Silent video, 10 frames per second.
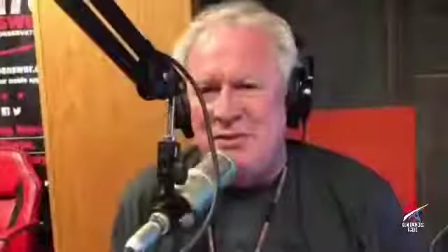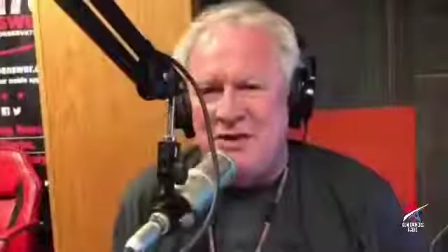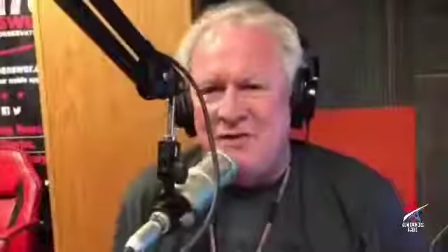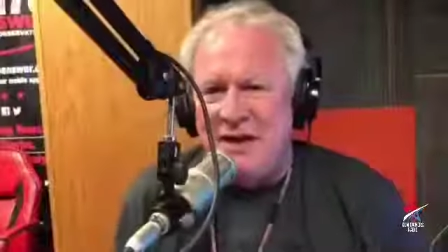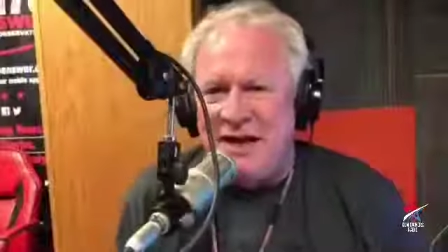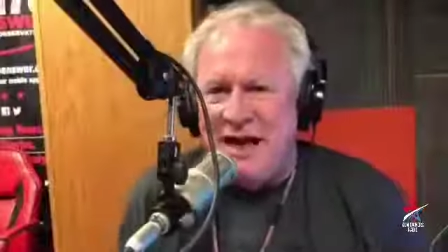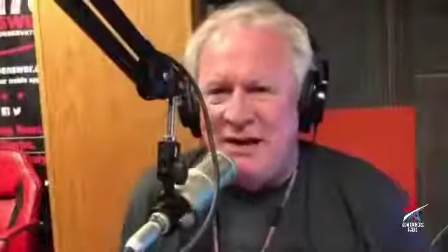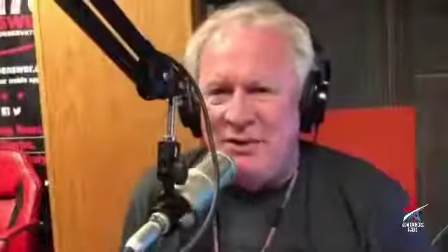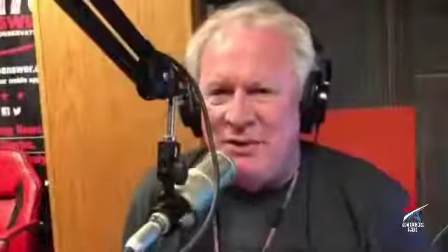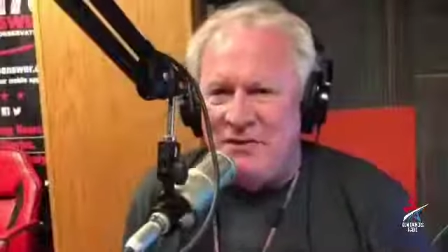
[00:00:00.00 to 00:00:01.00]
much fun
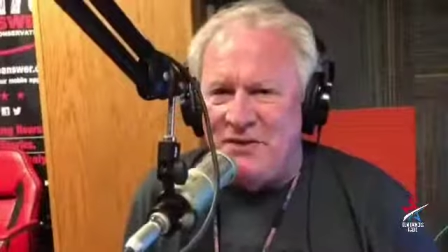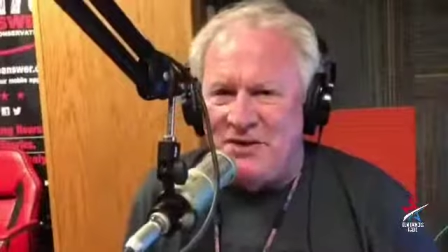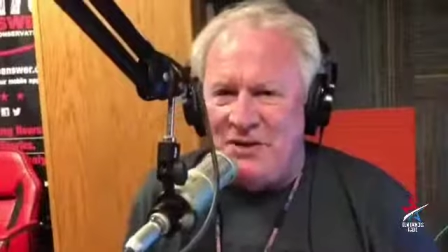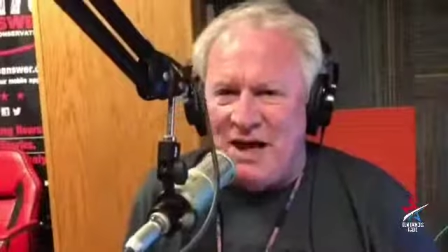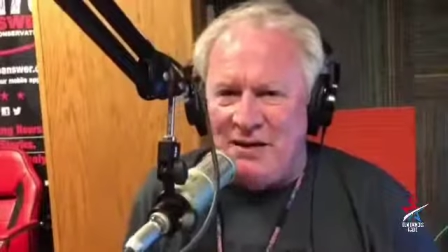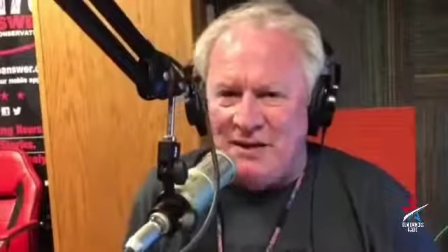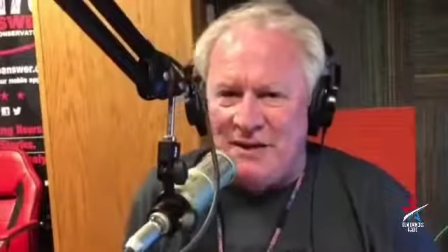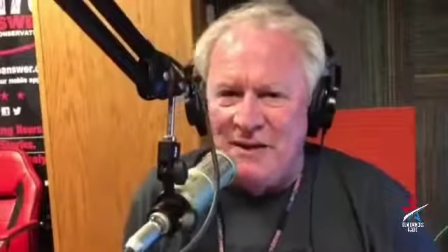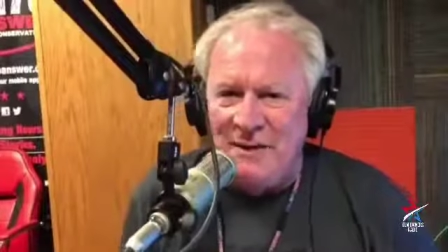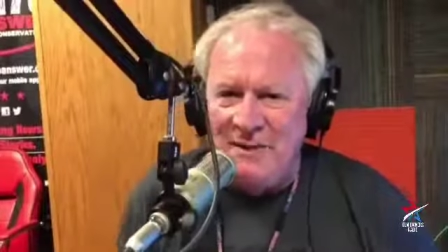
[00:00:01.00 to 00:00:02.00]
hanging with you for two hours.
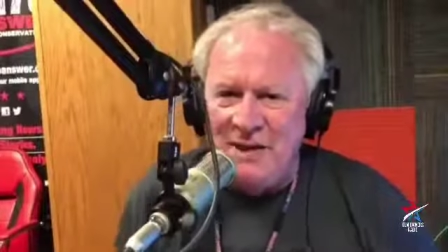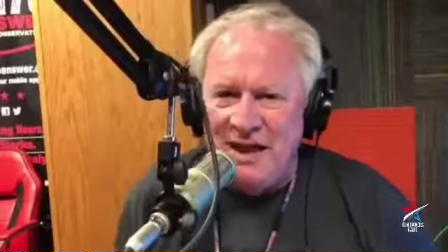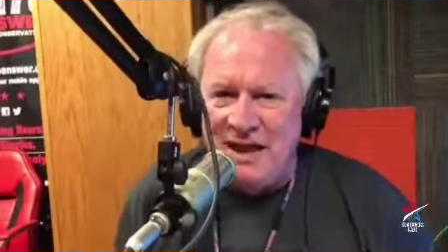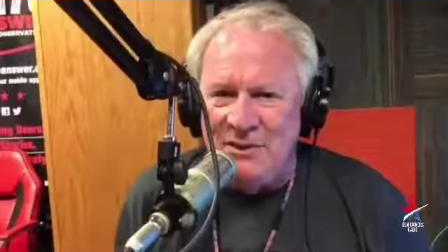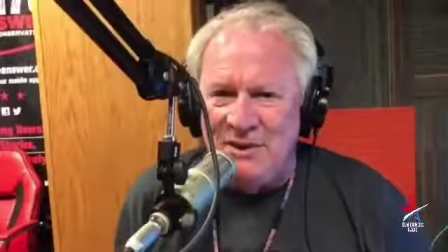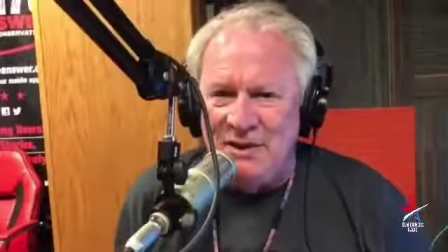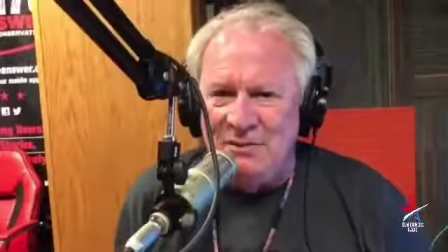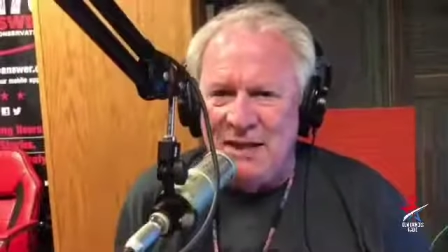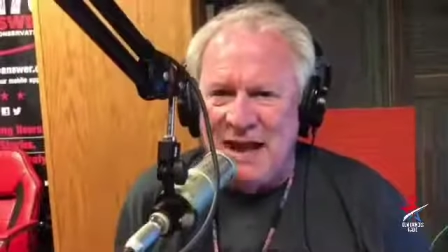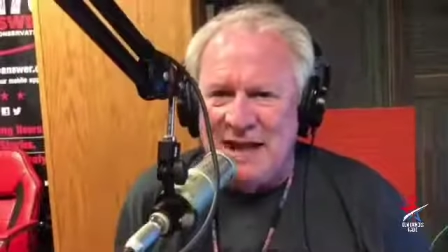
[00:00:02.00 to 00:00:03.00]
It I was
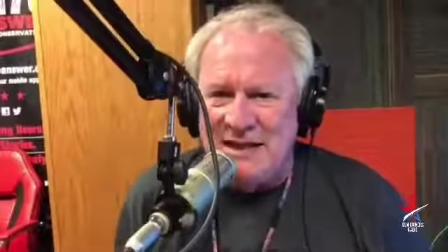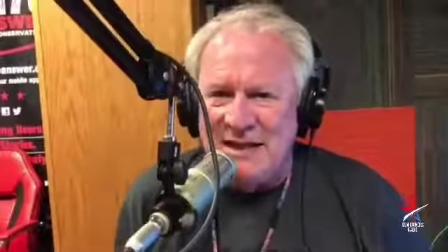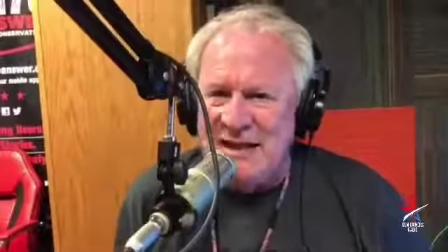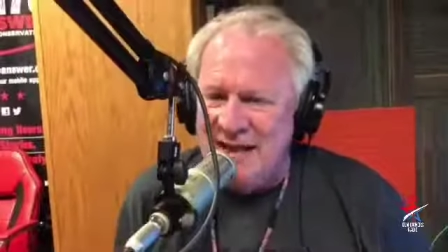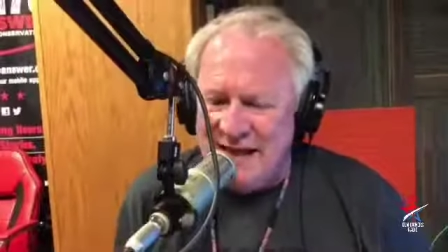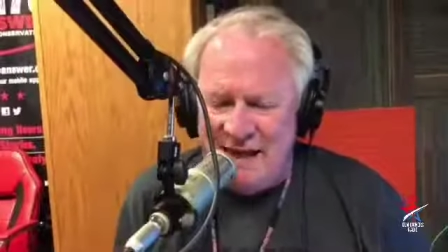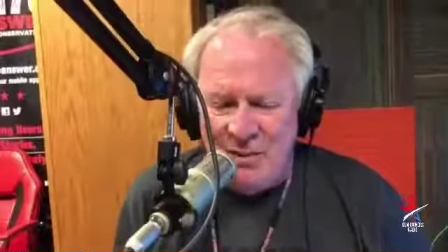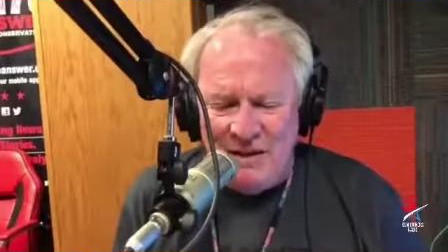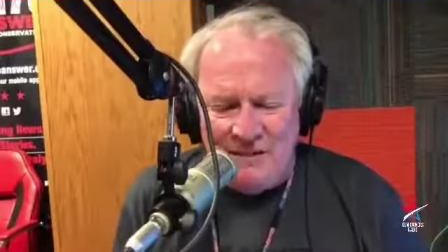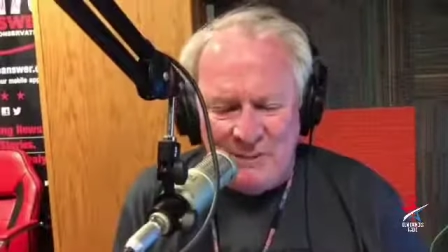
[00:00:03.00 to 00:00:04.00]
a blast. It. Can't
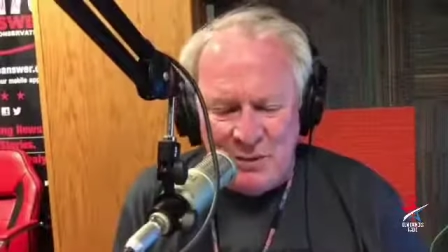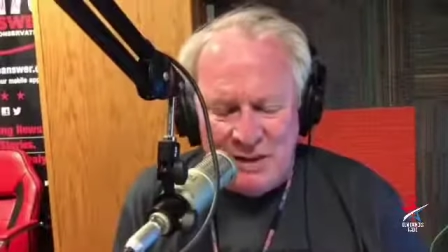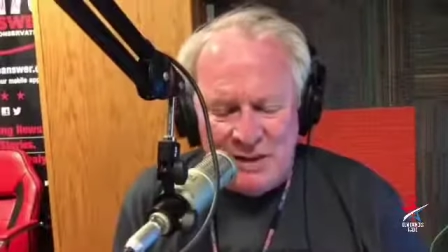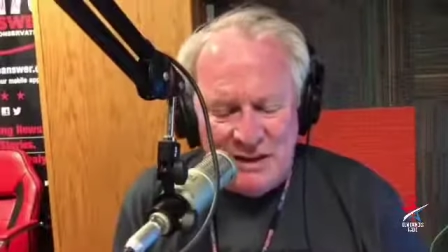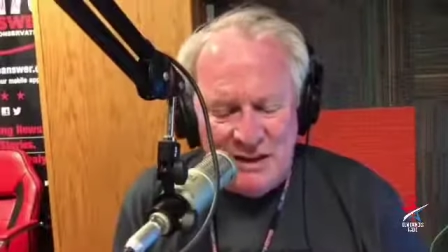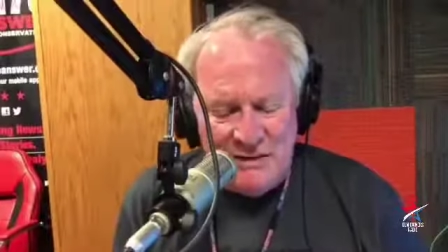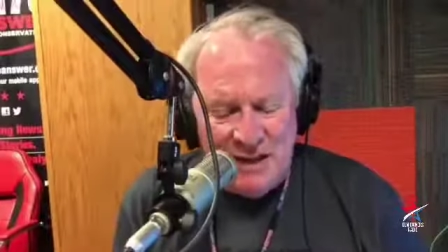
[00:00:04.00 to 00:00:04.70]
wait for the boys to leave